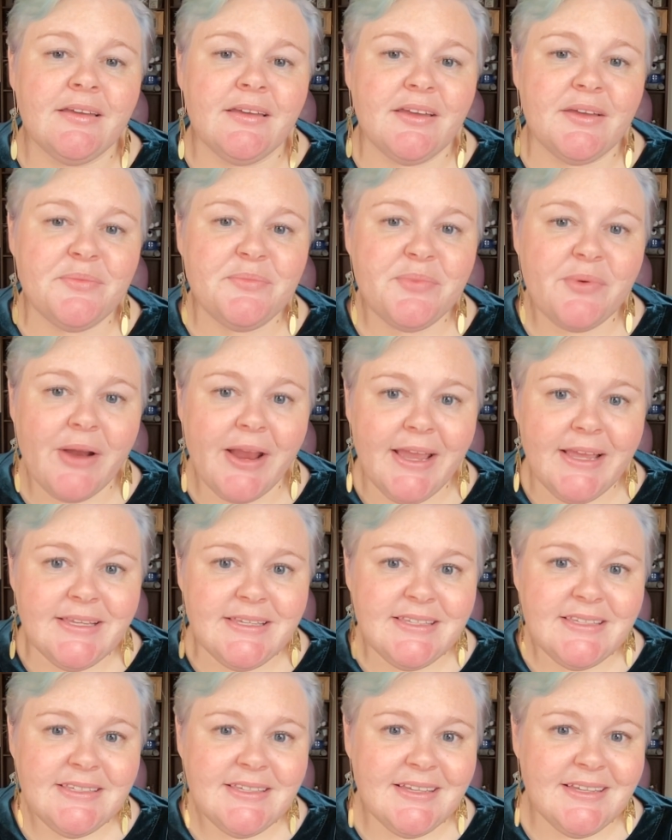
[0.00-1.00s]

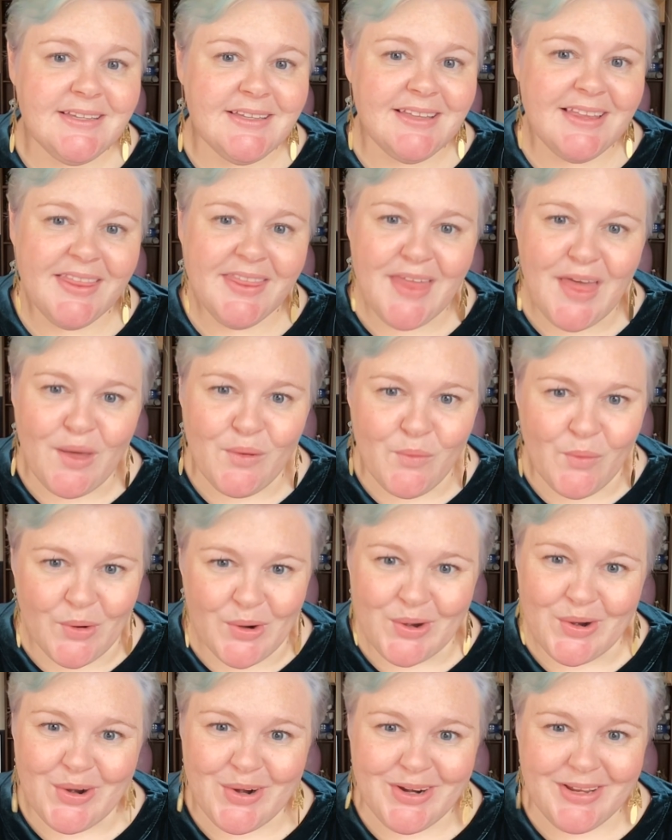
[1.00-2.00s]
Embrace that
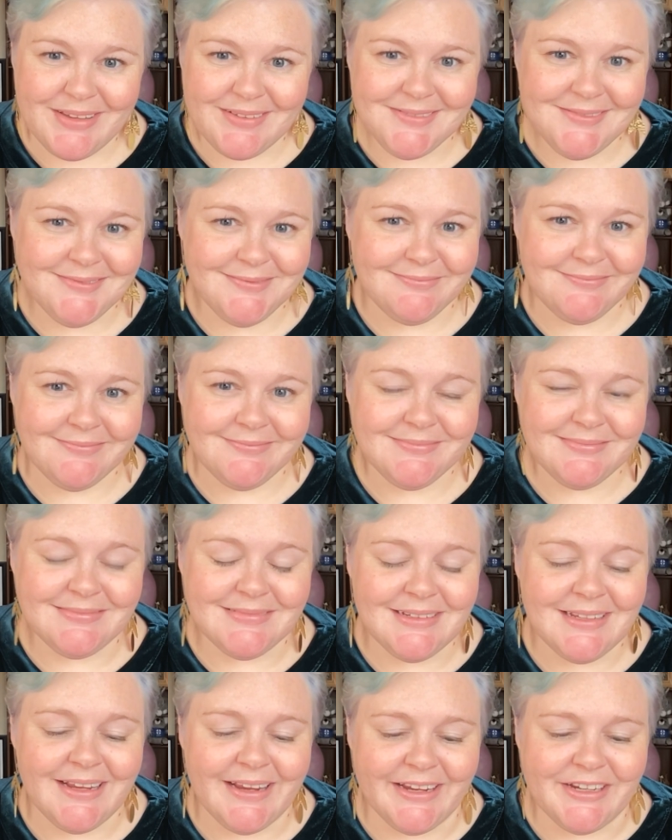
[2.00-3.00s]
word
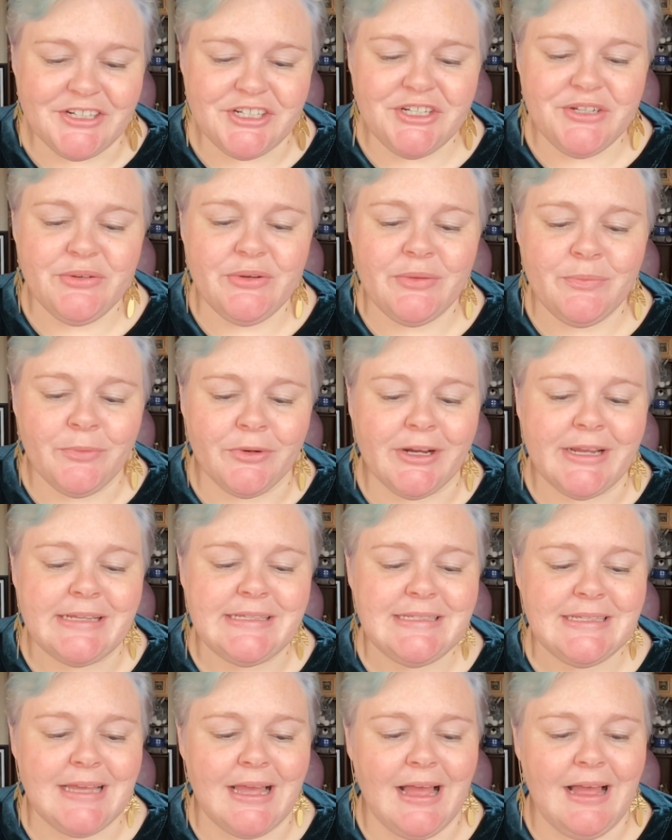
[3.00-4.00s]
as you
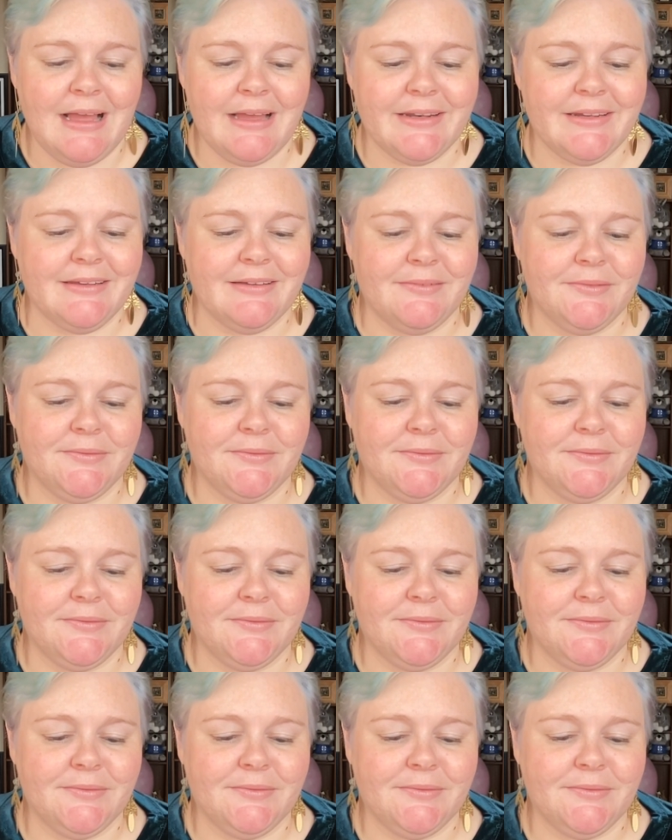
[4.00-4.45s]
embrace God.